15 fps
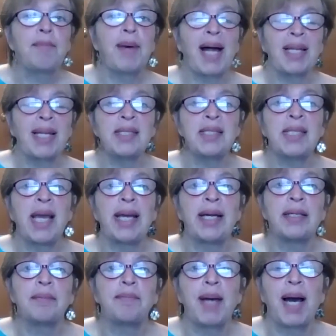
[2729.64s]
Balanced
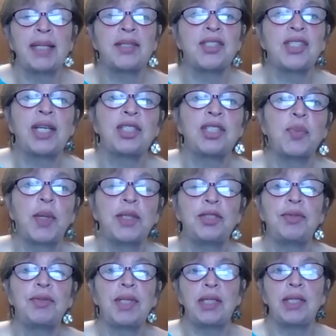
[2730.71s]
hand. Balanced hand is
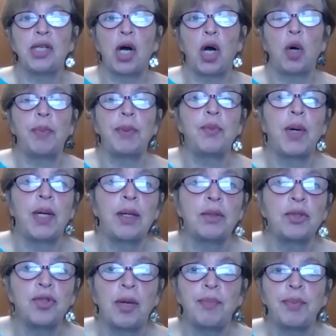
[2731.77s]
what you need to open one
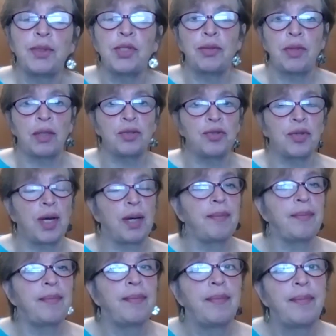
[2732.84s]
no trump or two no trump.
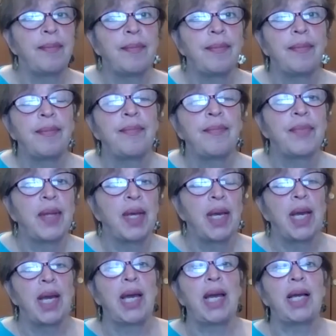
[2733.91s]

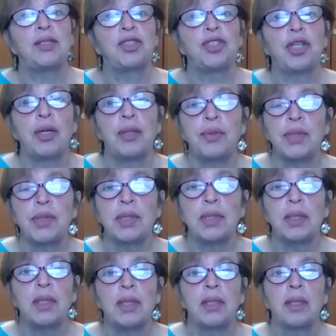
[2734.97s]
It shows,
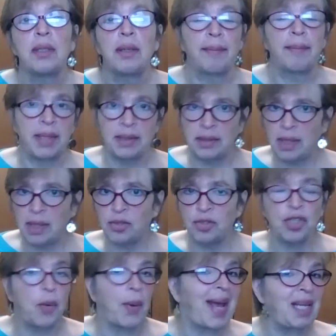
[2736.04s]
that doesn't
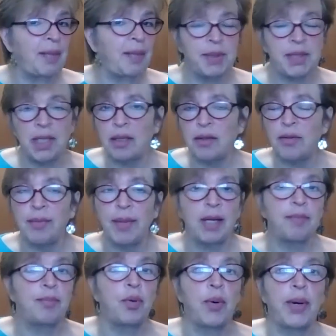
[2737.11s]
show any particular
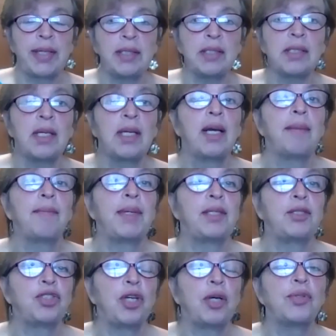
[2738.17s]
amount of points, but
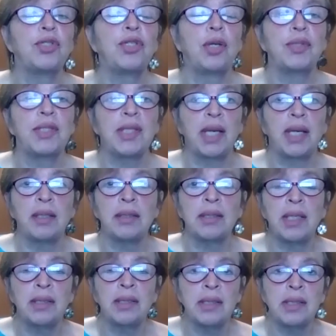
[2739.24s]
it shows no
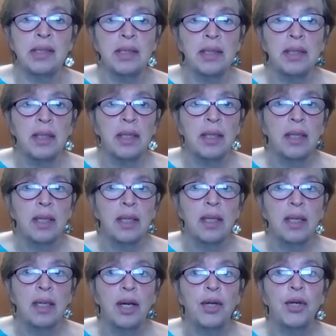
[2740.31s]
singletons,
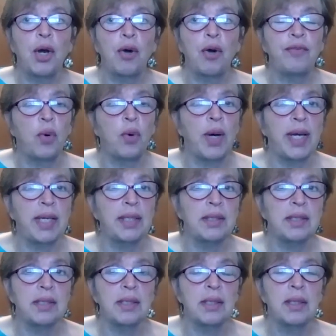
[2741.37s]
no
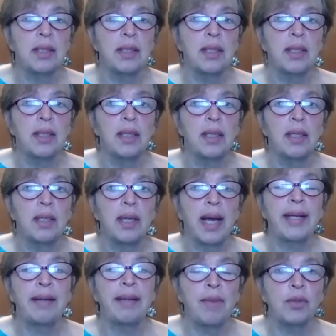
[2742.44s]
voids,
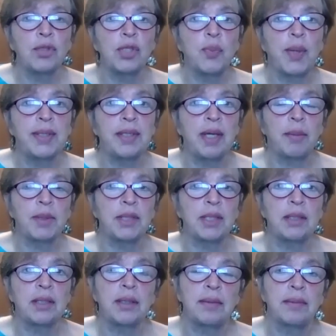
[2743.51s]
and at most one
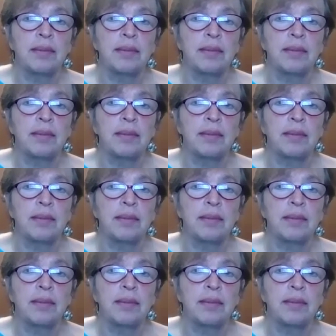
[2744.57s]
doubleton.